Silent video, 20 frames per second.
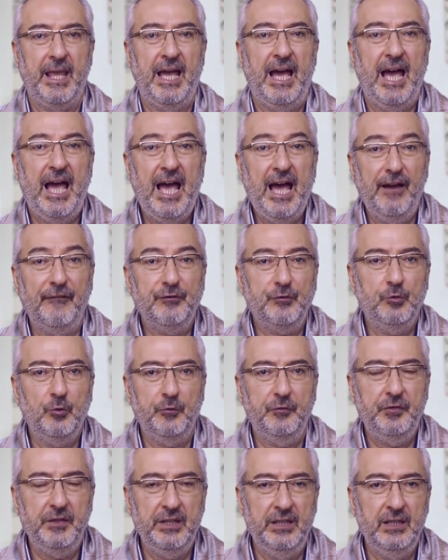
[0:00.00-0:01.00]
have to
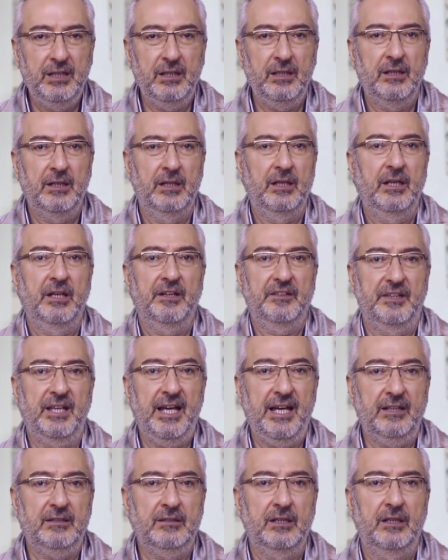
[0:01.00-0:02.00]
feel
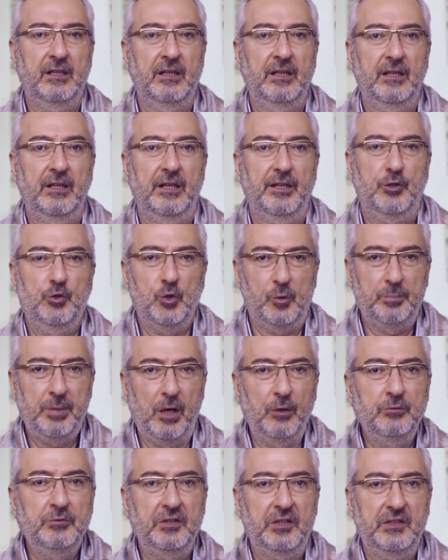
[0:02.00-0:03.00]
that your
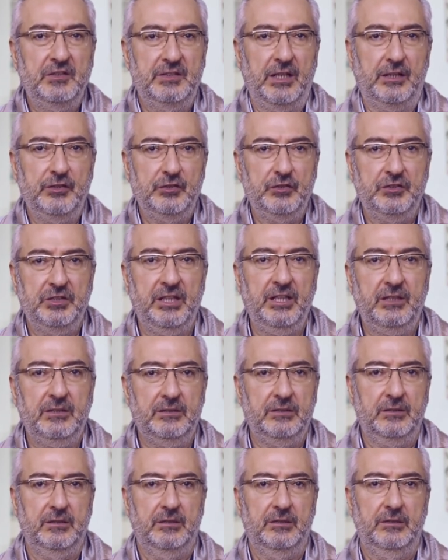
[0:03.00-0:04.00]
boundaries are
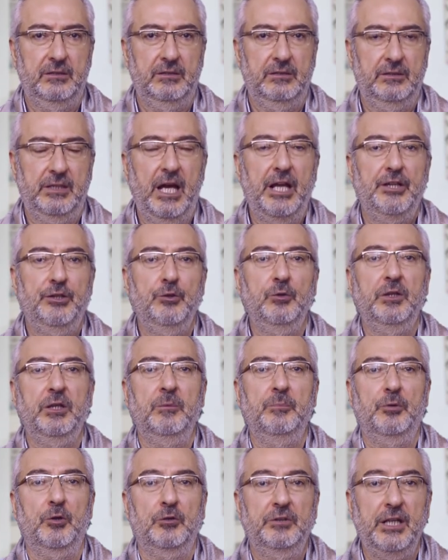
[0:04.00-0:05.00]
strict, that you
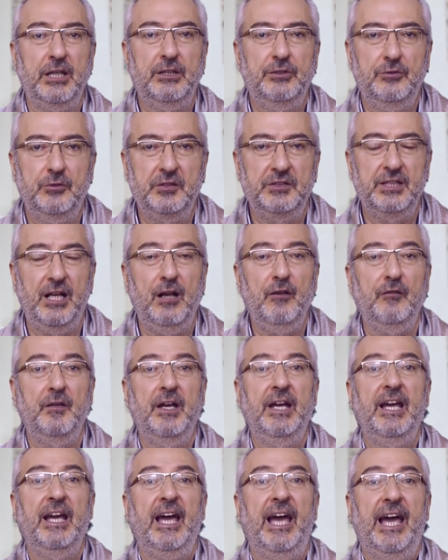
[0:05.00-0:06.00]
can protect yourself
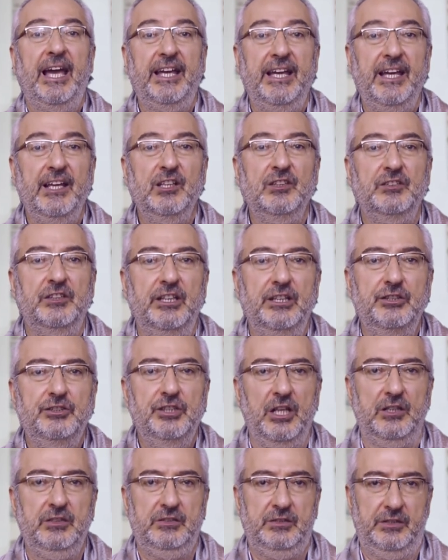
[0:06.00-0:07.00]
against
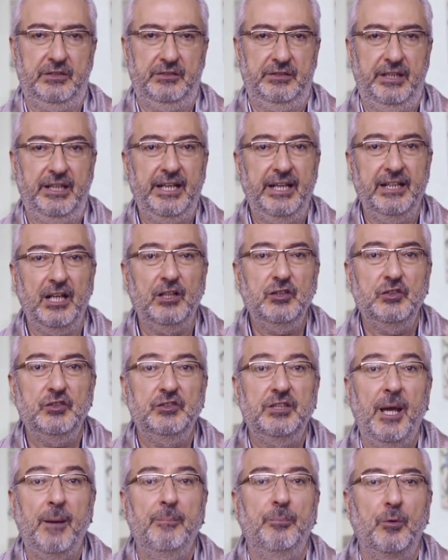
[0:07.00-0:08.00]
injustice. They cannot
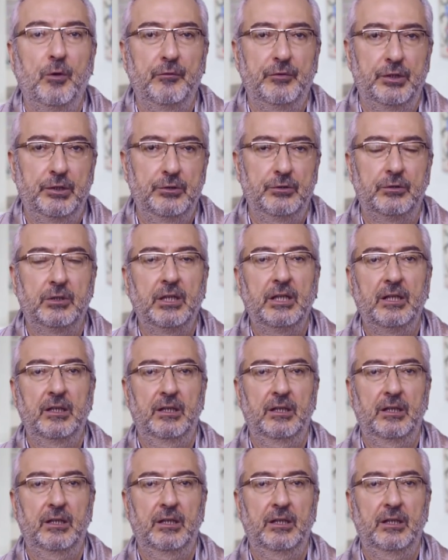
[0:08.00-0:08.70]
step over you.